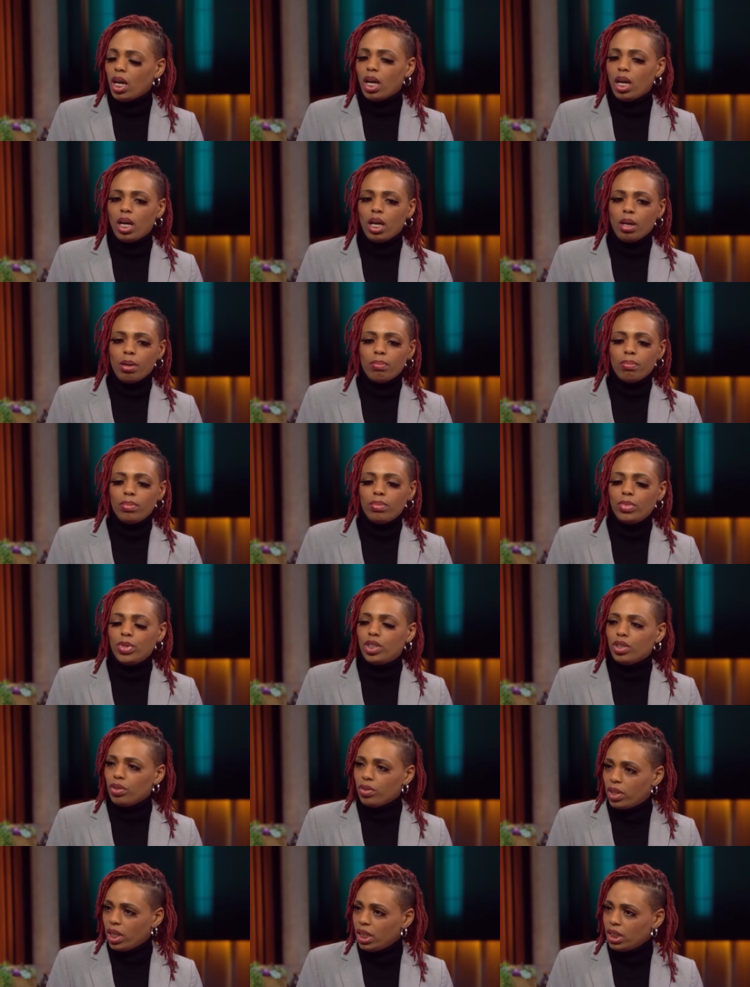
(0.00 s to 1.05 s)
um,
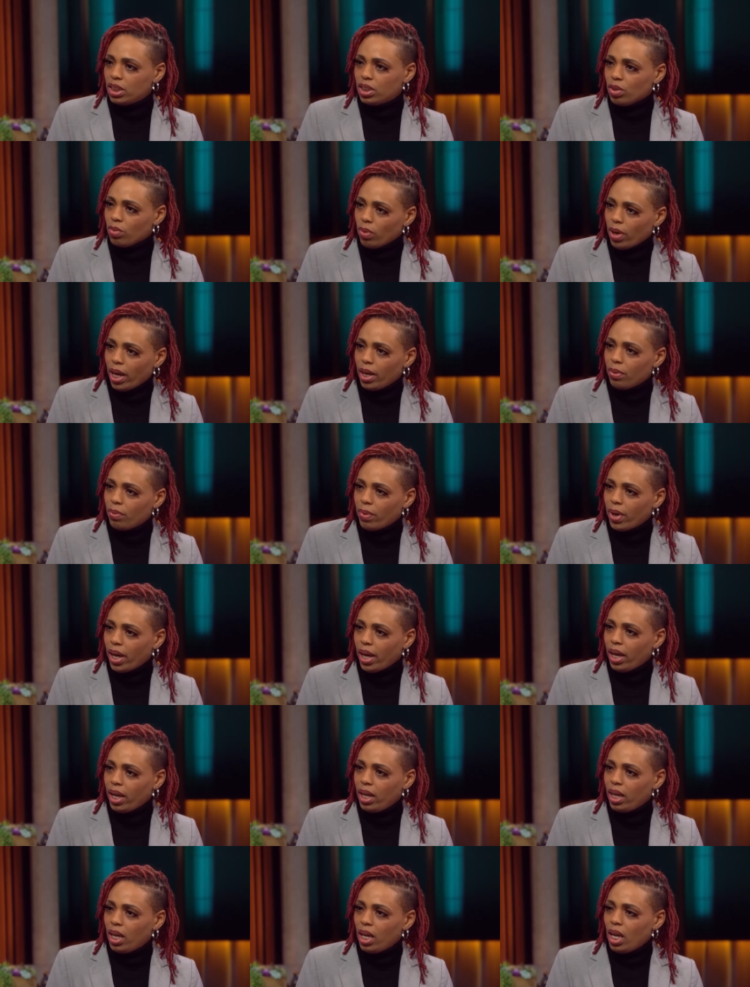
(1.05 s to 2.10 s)
do things the right
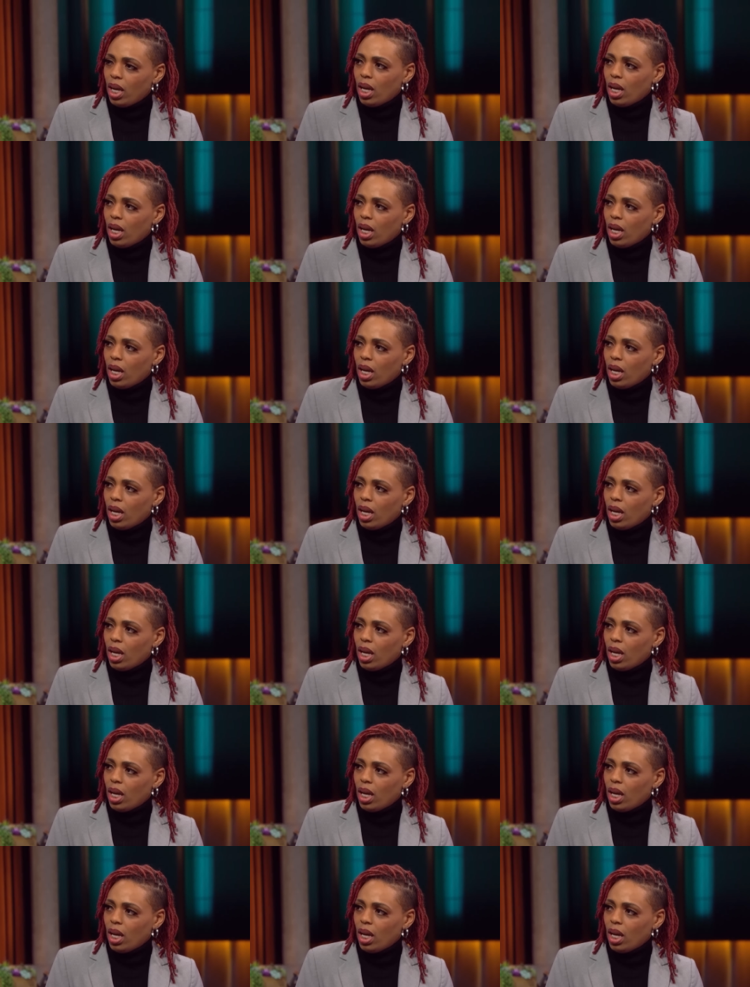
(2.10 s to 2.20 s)
way.